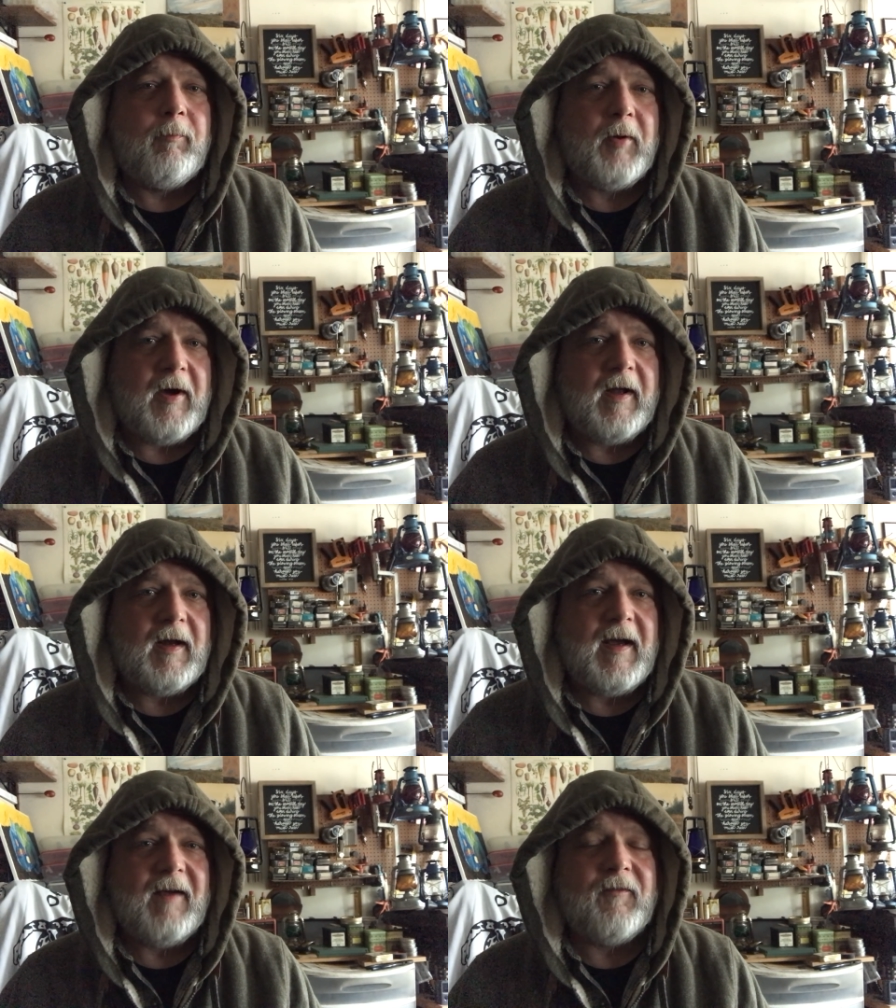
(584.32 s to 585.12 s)
but
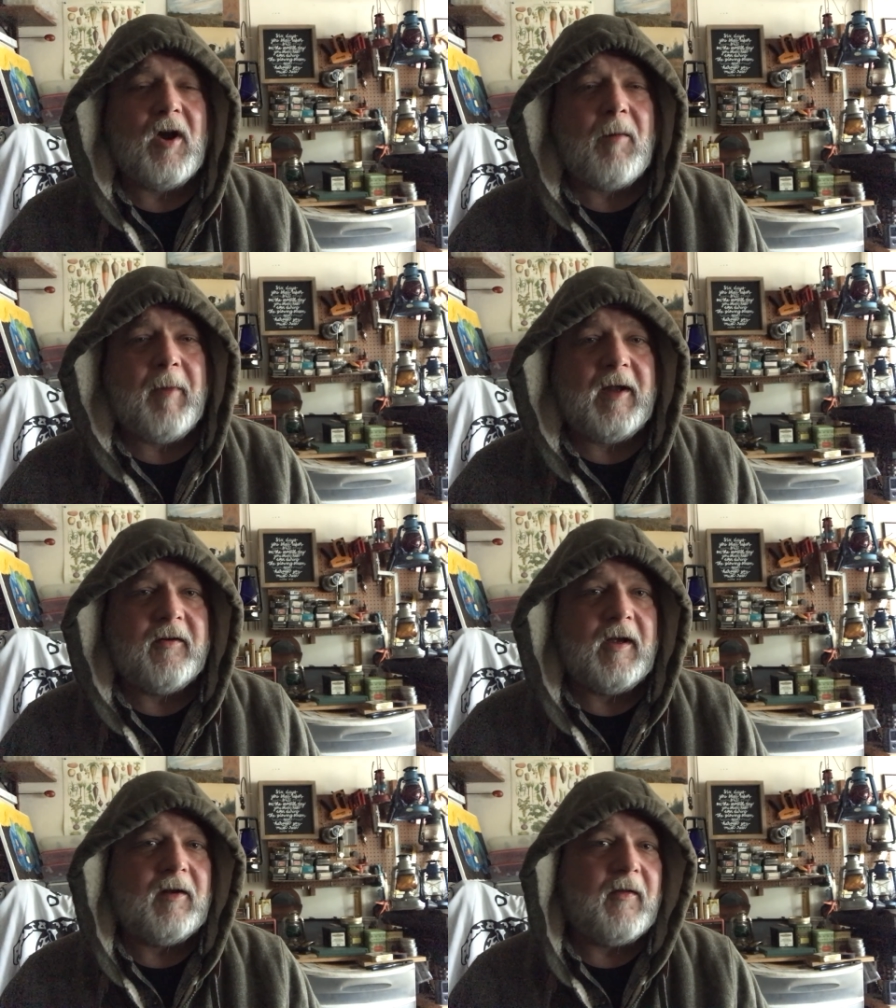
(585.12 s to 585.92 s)
I have not
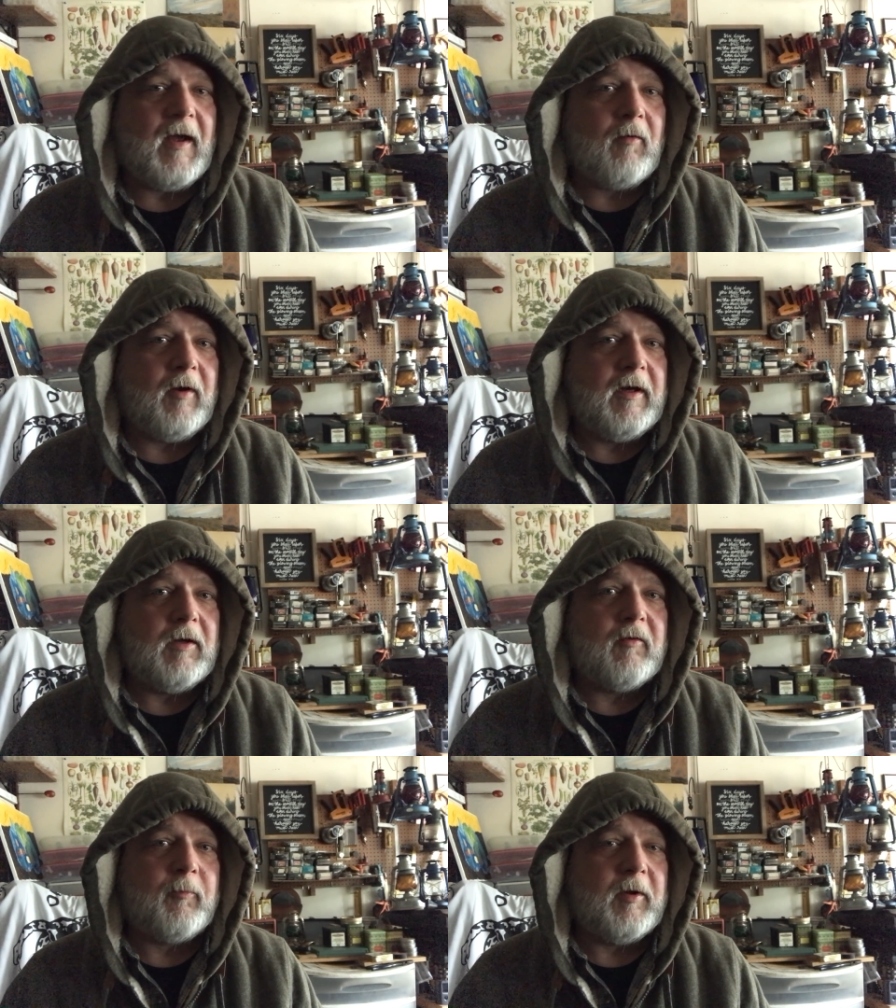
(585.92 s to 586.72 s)
maintained that
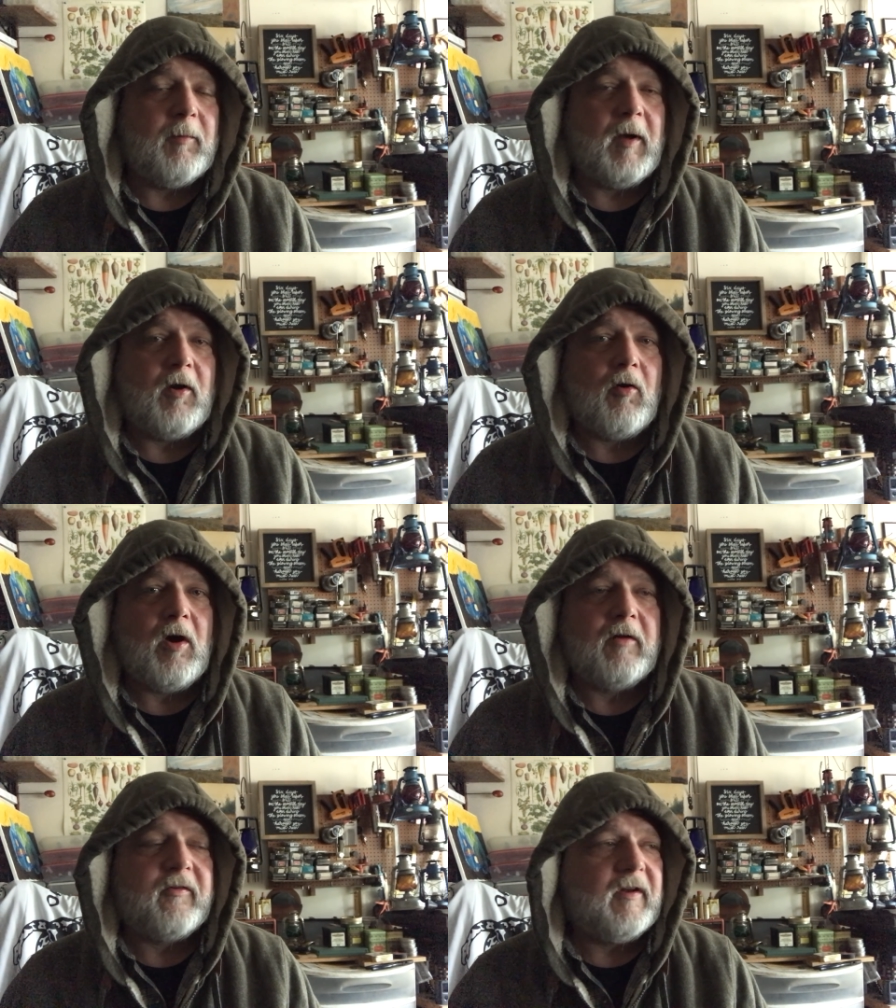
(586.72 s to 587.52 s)
radio. It's been in my
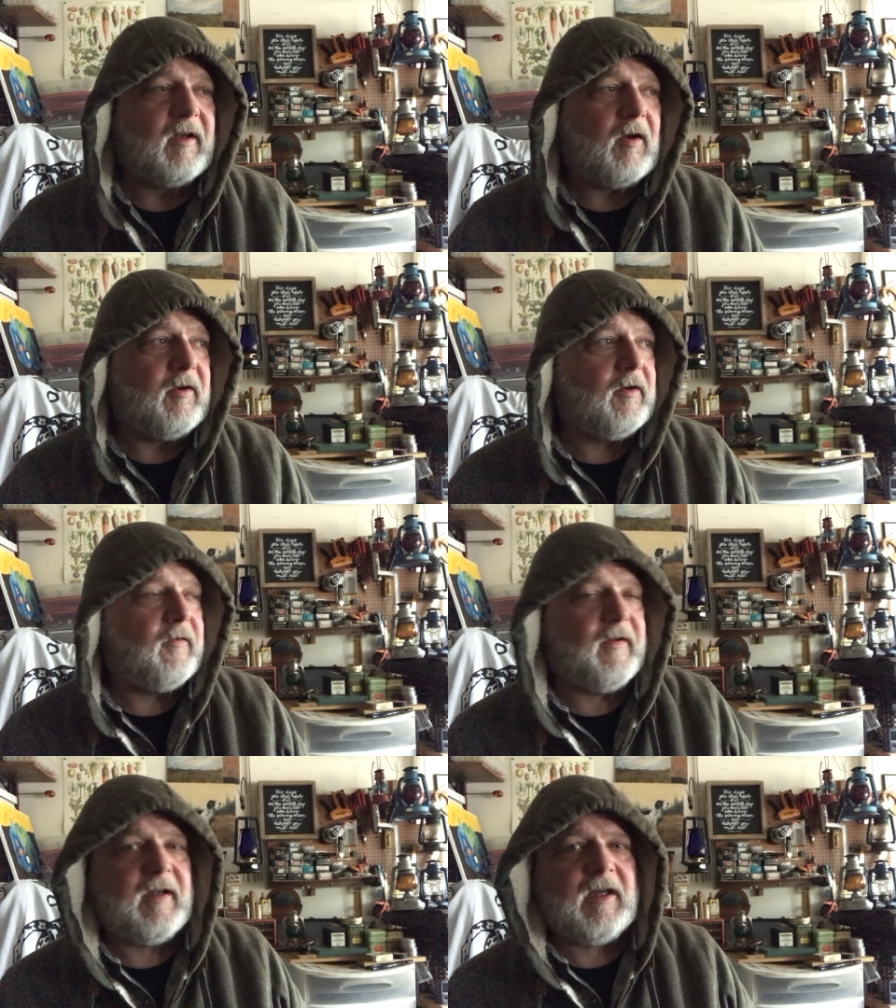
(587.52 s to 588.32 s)
garage sitting out here
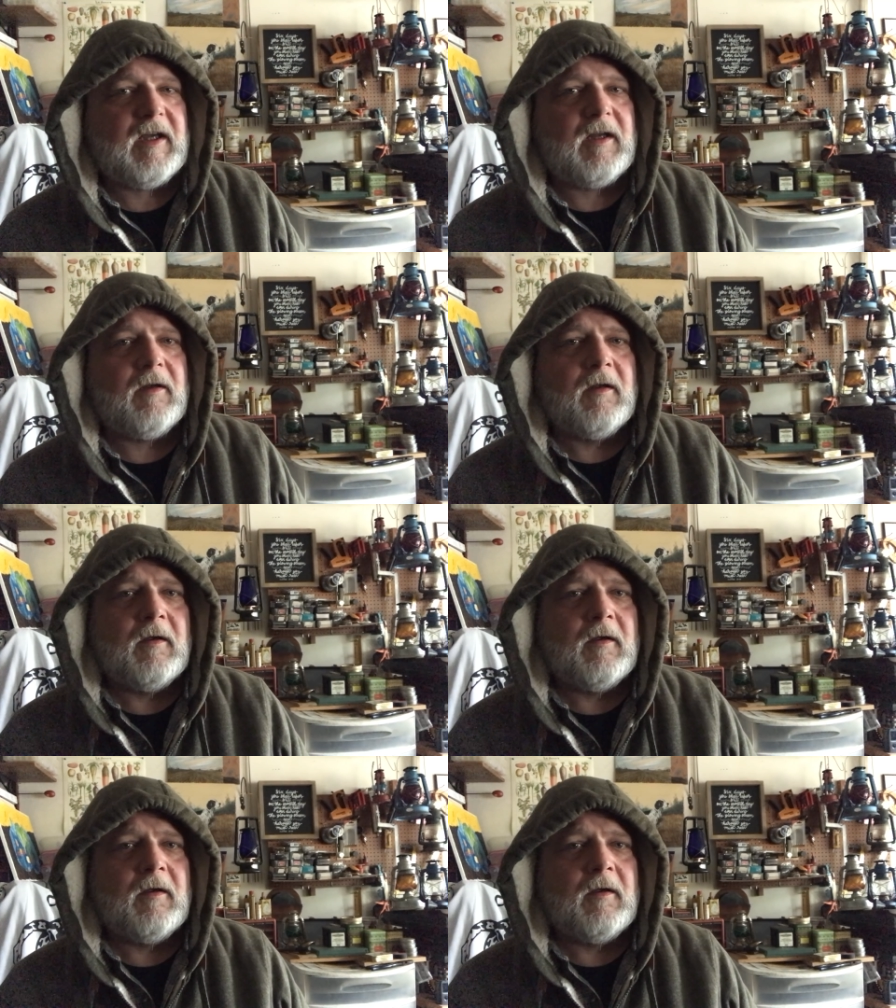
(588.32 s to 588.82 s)
in the heat.